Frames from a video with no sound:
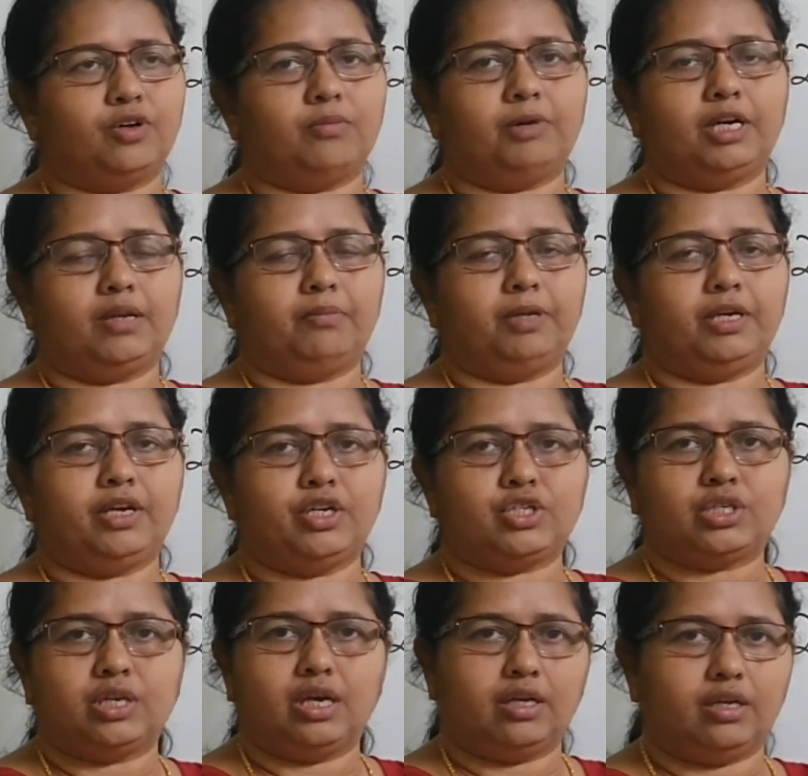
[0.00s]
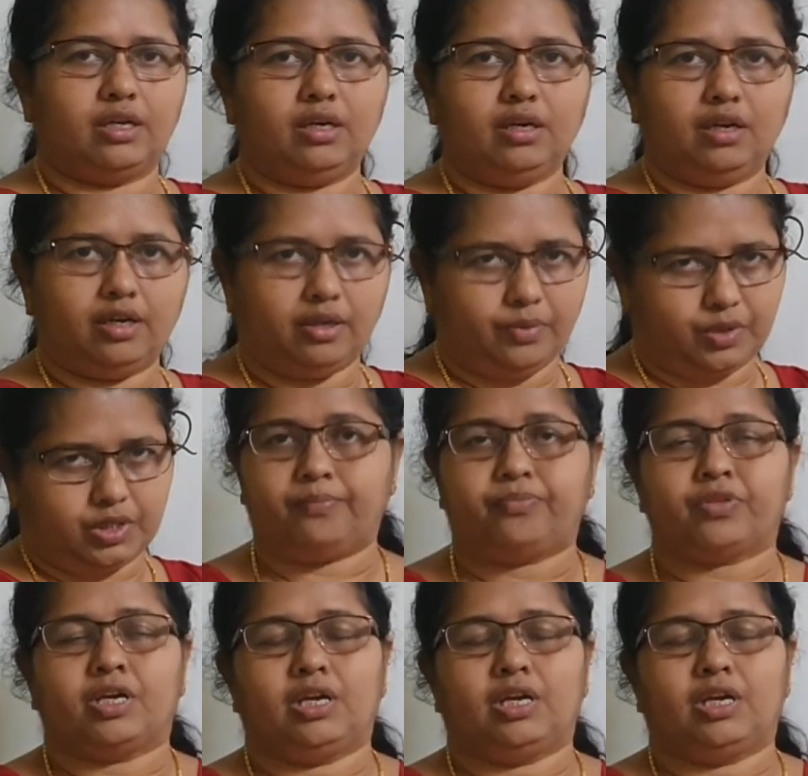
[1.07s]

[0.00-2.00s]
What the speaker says: multiplication and division.